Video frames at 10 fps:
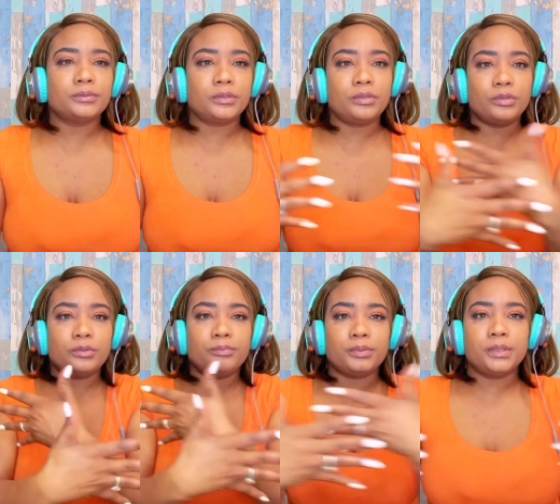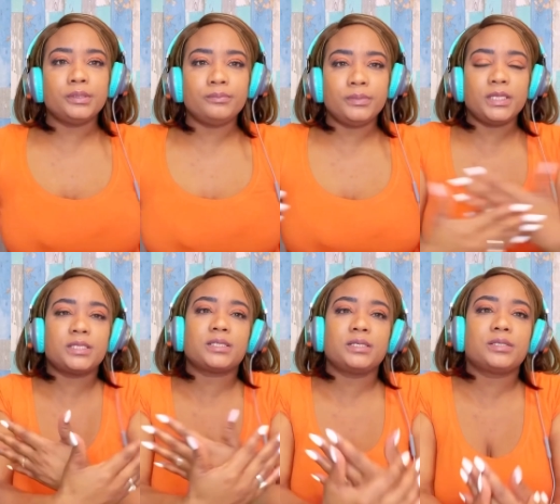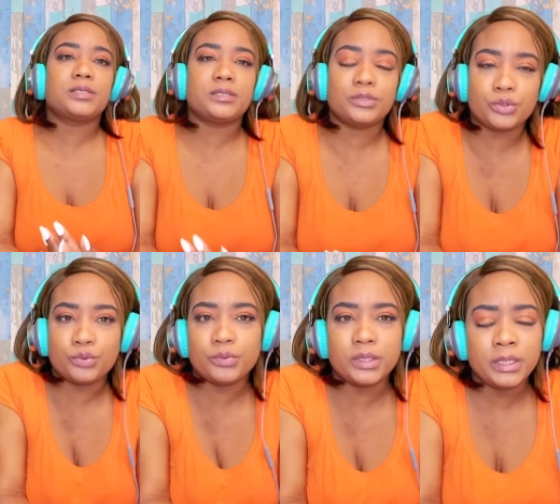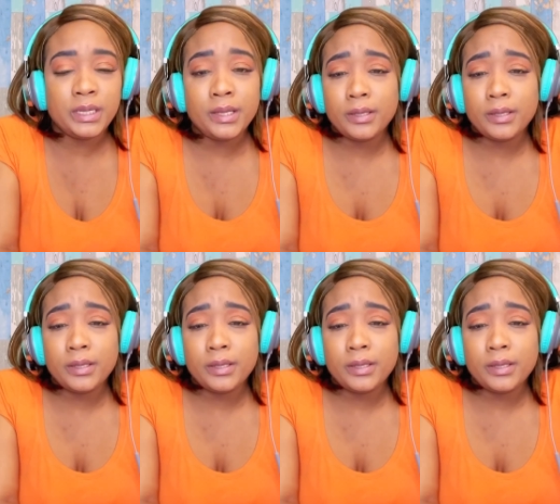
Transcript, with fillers: R&B mixed into it.